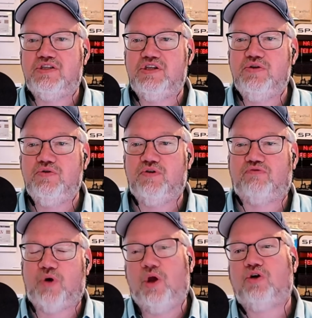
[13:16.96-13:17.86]
to the
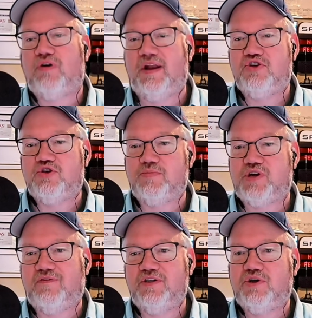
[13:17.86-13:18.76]
Royal Greenwich
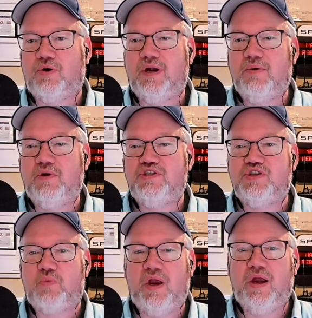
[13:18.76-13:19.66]
Observatory, which
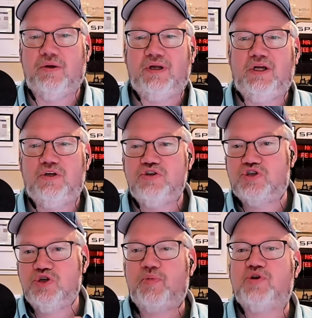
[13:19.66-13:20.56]
is where
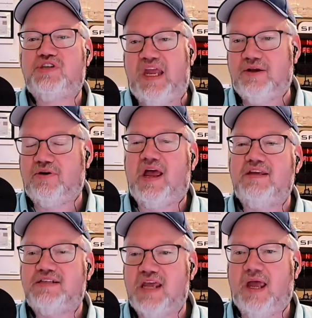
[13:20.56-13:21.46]
super
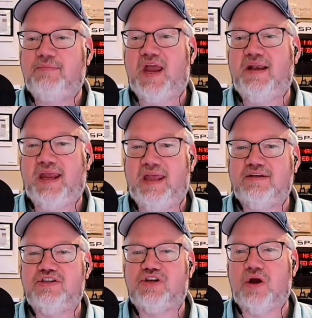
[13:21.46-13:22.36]
standardized time kind of get
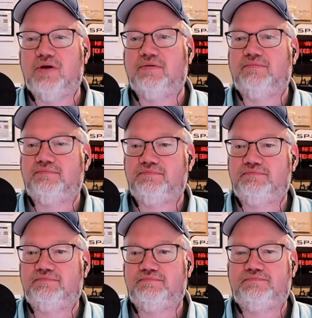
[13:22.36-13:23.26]
its start.
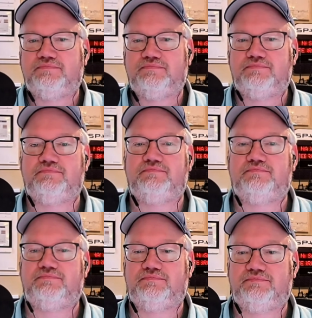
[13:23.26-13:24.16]
Yeah.